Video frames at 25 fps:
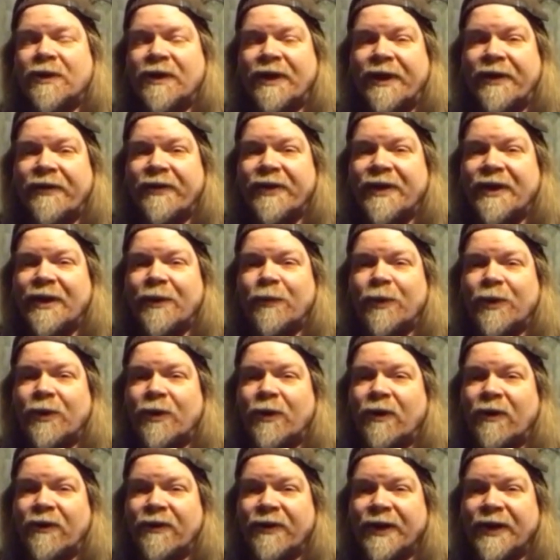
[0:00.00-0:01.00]
leery that we
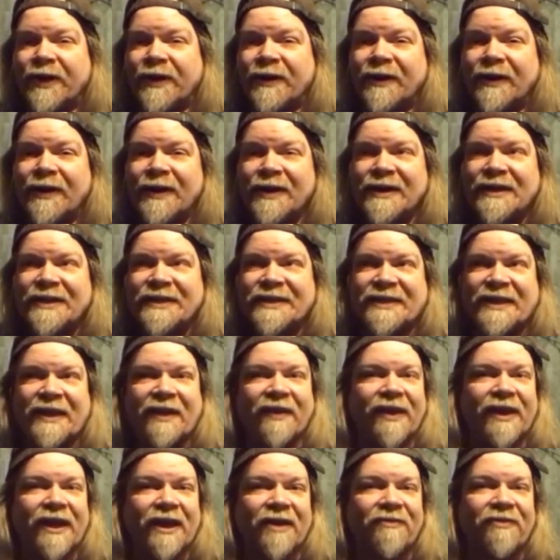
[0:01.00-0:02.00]
were already
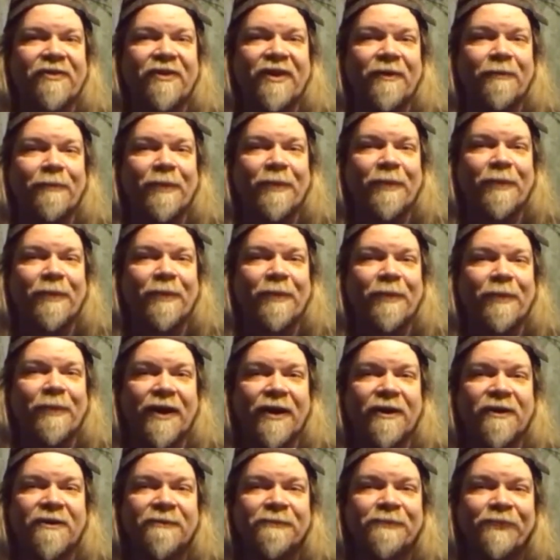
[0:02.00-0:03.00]
selling it for about a
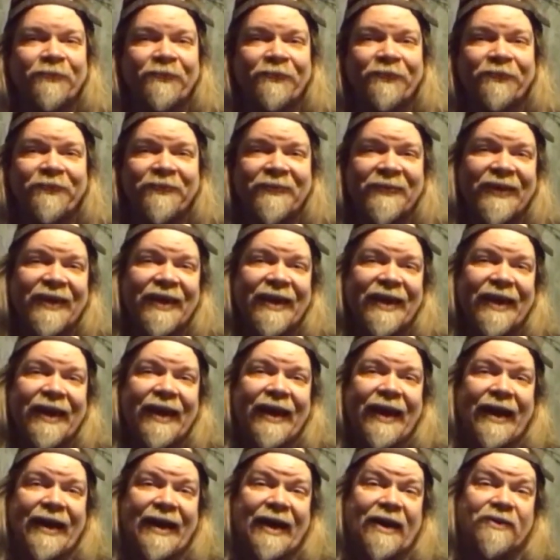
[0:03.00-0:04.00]
year.
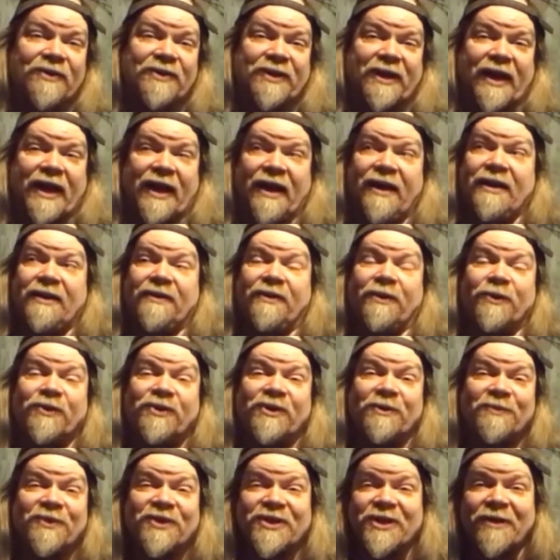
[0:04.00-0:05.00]
Mm-hmm. And I was like, "Hey, there was
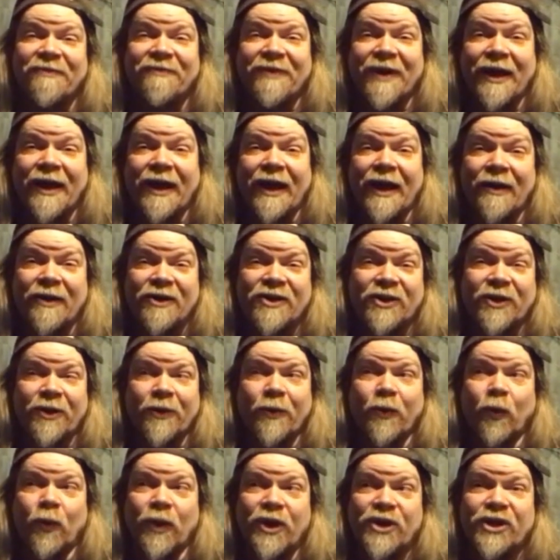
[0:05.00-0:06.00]
some stuff I actually
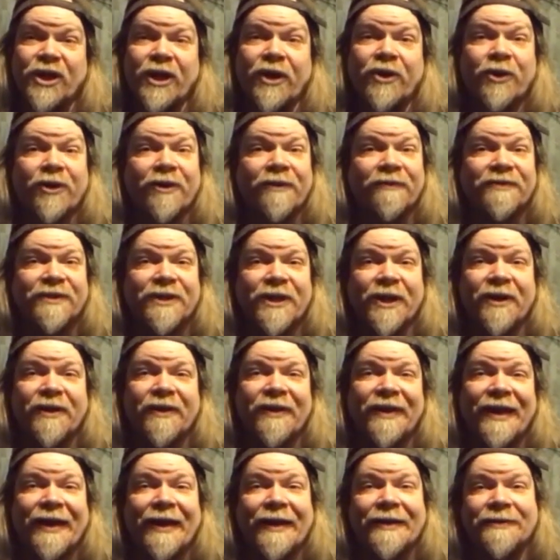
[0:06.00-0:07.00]
wish I could have done
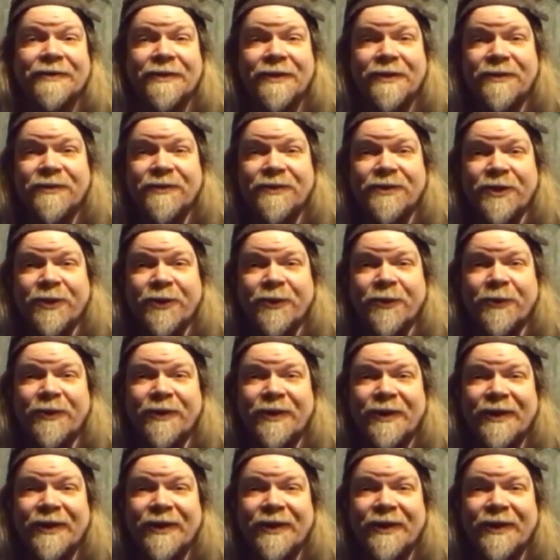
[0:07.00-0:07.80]
that I didn't do."